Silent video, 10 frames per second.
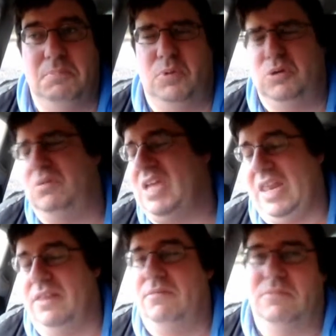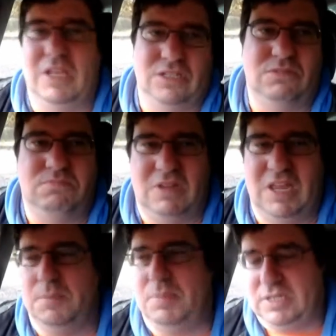But again, that's
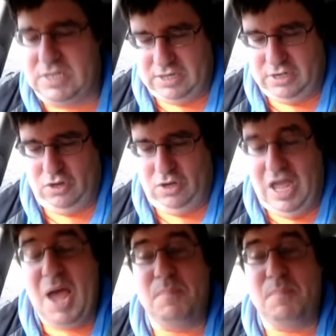getting a bit technical.